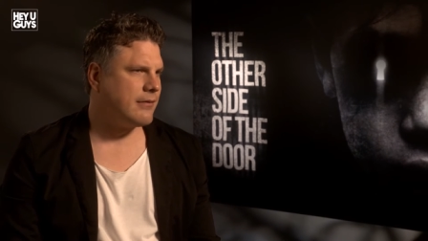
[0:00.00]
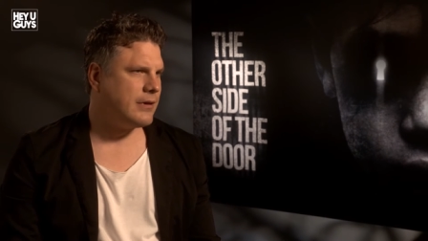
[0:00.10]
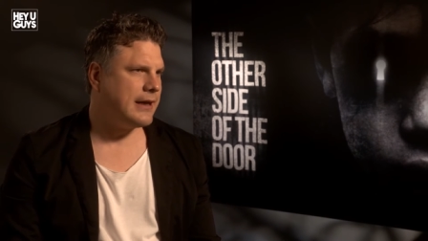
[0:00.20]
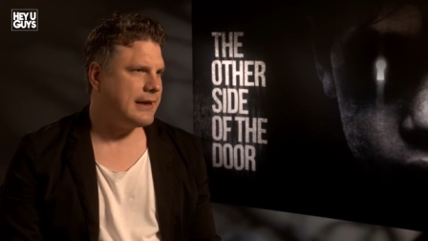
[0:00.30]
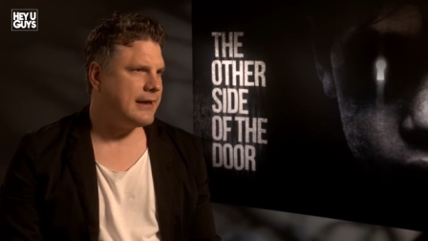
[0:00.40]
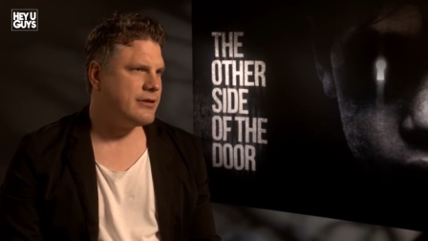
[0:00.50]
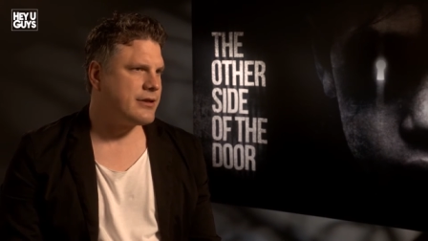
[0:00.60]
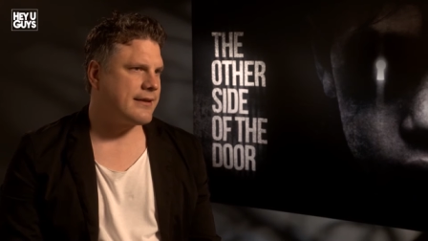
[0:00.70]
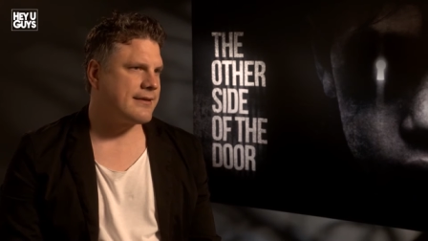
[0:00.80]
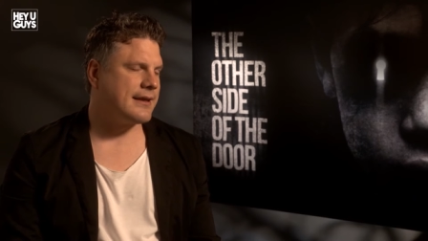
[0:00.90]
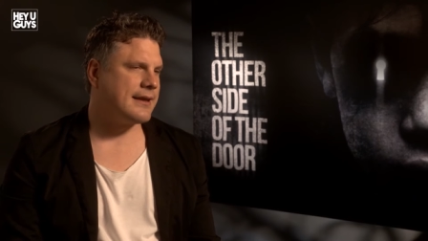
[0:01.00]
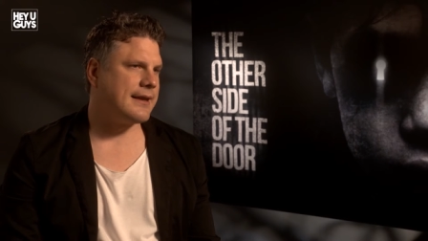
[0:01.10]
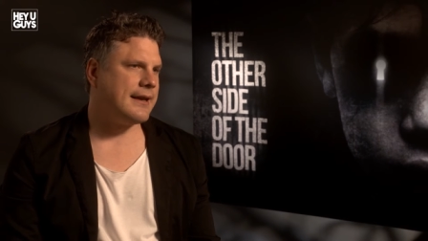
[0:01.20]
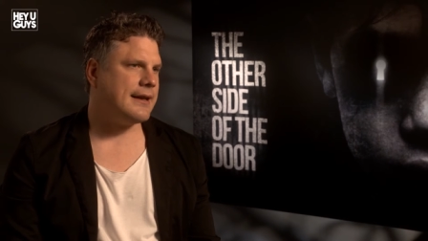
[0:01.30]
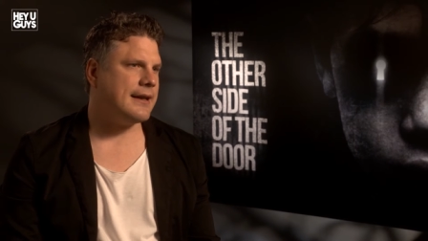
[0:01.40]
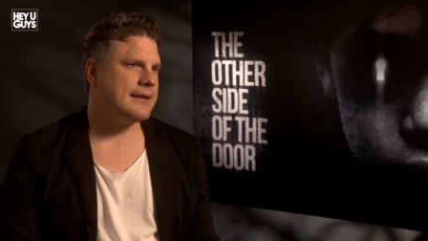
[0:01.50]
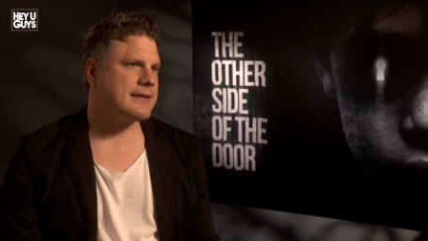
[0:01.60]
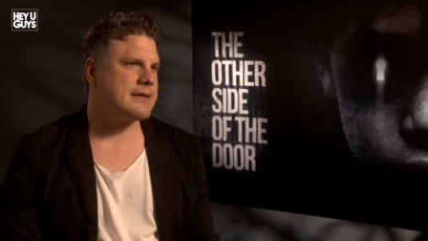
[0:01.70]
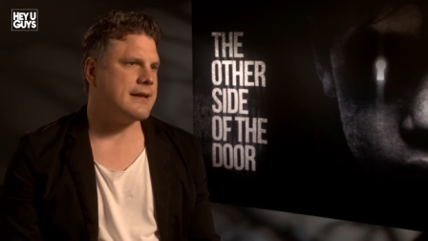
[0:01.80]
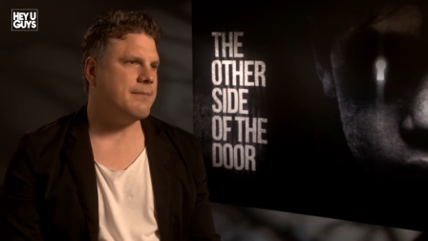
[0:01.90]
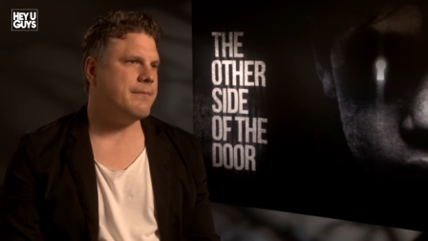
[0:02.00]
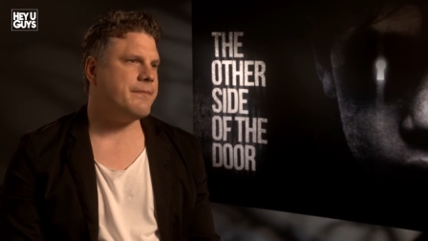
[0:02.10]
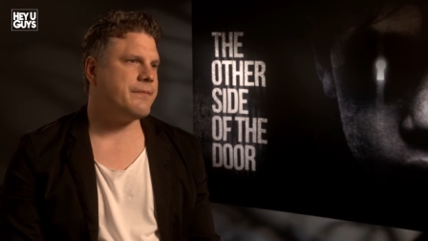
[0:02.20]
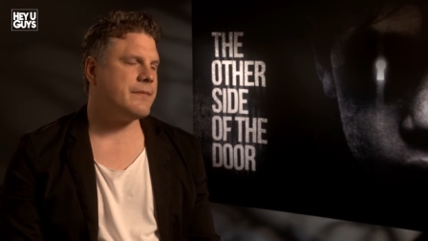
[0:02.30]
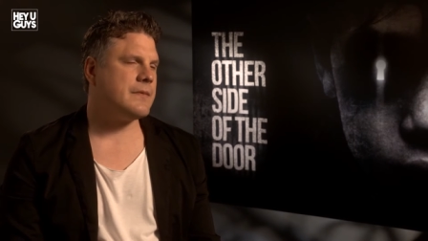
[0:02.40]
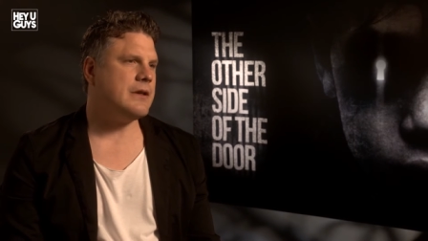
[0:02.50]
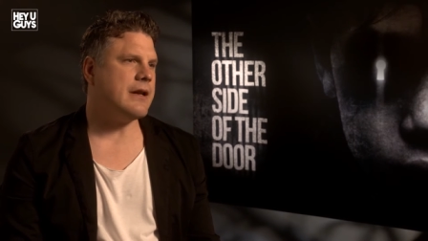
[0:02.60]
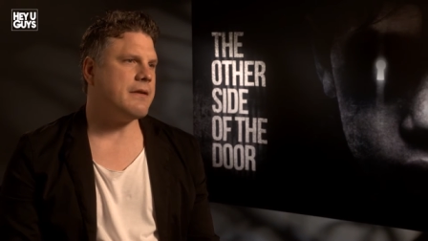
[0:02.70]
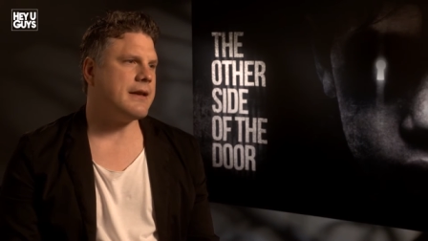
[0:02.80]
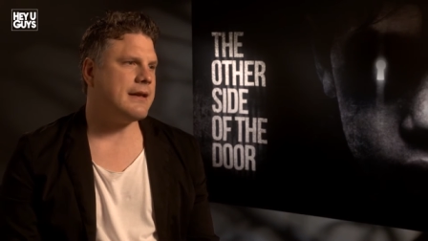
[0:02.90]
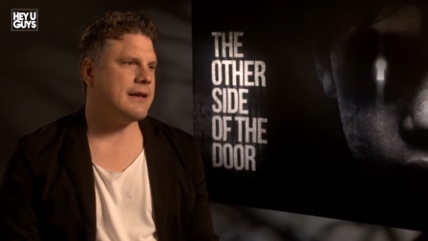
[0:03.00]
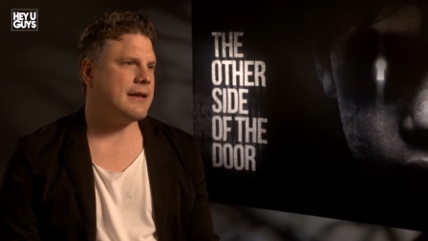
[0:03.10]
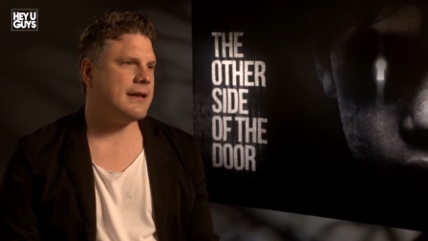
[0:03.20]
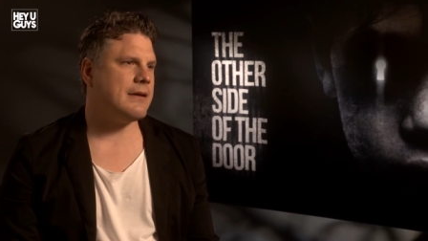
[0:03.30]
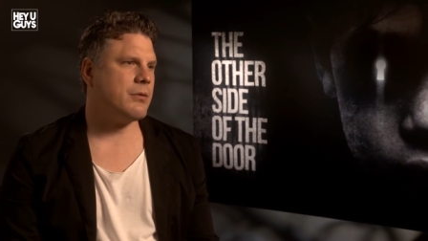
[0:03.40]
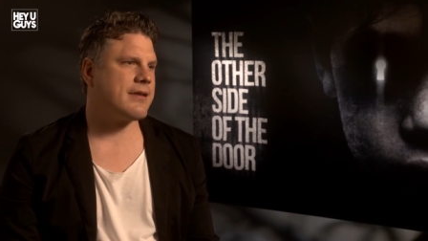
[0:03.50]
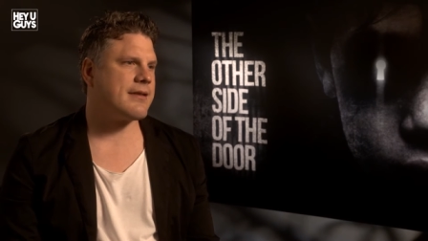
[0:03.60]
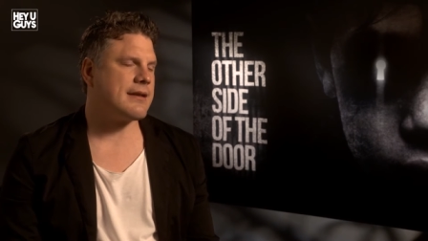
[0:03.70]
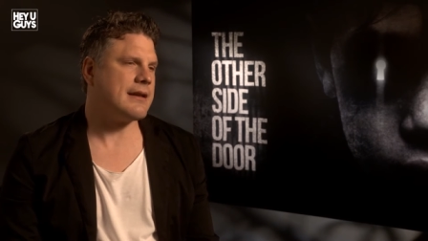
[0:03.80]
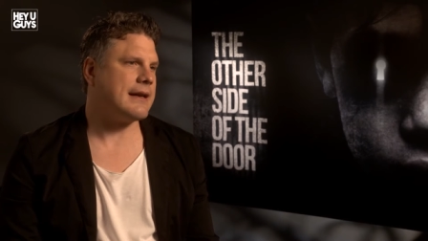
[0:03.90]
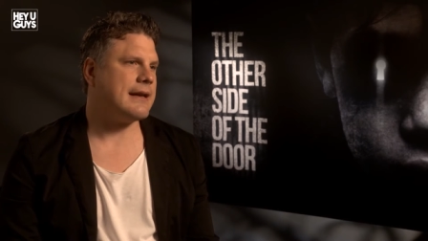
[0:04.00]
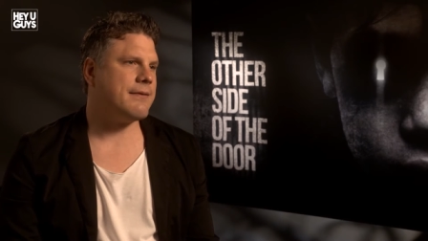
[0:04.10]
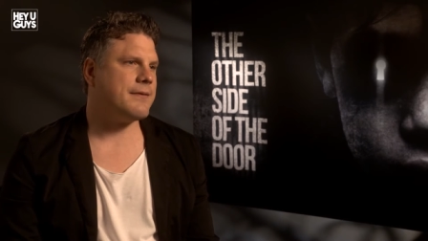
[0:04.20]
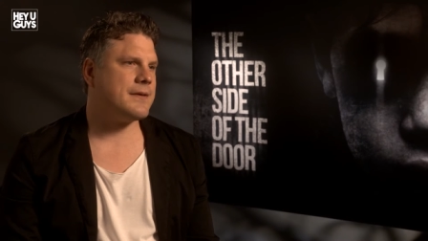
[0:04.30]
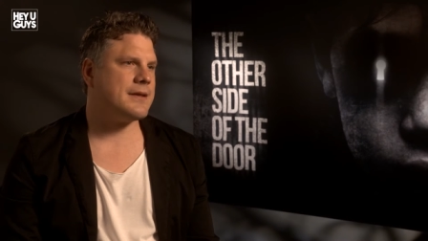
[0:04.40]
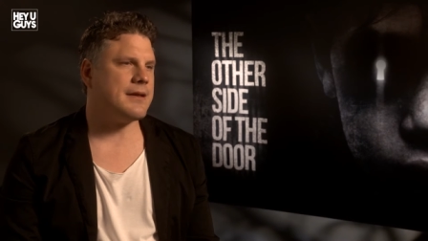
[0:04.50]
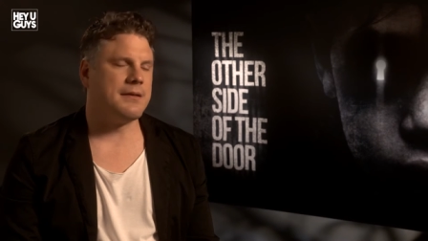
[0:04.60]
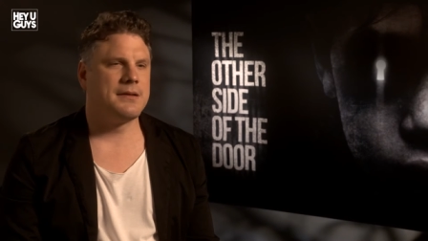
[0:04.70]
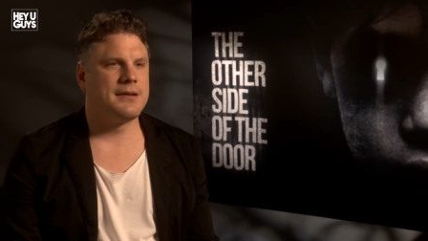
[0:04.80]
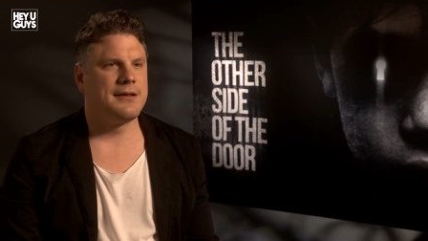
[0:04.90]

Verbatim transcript: a really interesting thing. It's, um, you know, the, it always, like, if the,